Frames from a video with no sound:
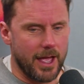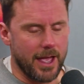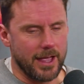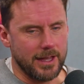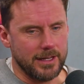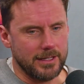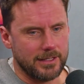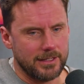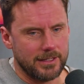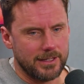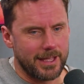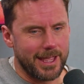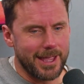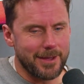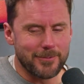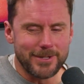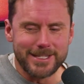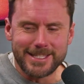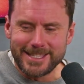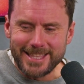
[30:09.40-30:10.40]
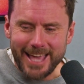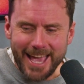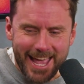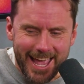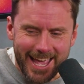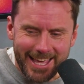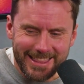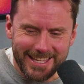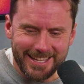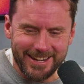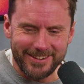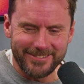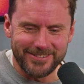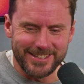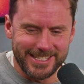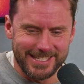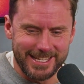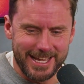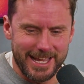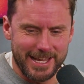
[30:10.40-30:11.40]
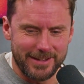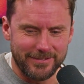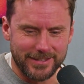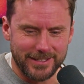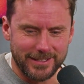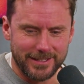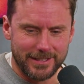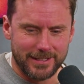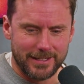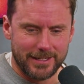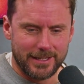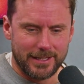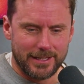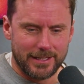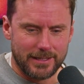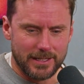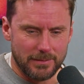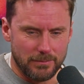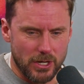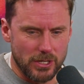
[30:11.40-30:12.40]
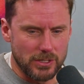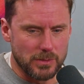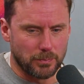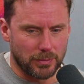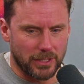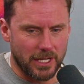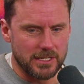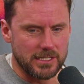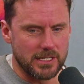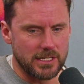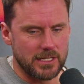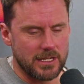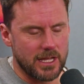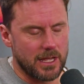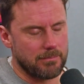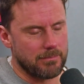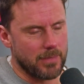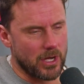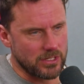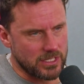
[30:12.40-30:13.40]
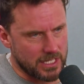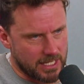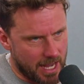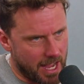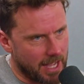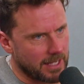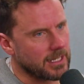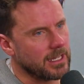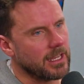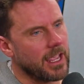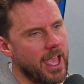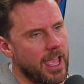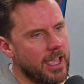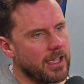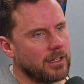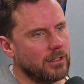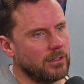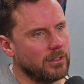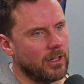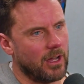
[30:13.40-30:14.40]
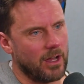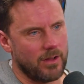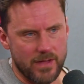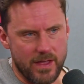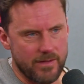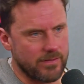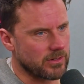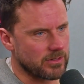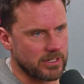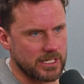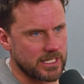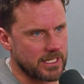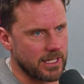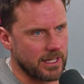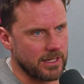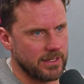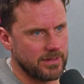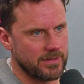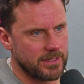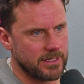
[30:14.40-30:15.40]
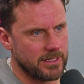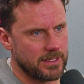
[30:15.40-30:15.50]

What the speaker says: And it was there that I received the most pleasant yet most cutting heckle I've ever received.